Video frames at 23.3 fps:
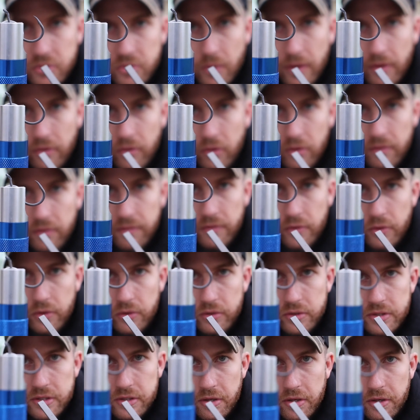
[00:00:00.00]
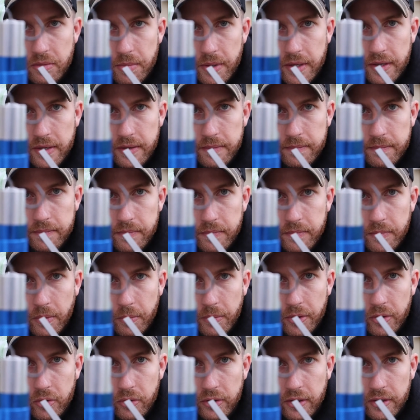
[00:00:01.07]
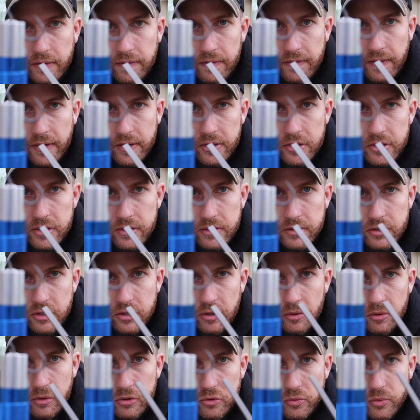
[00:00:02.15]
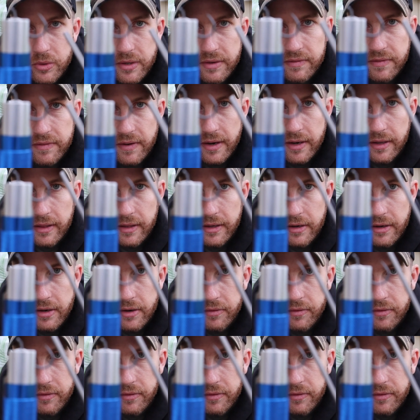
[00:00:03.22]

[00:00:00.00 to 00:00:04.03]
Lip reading: where all the force is going to be when we're hooking the fish. So all we're filing are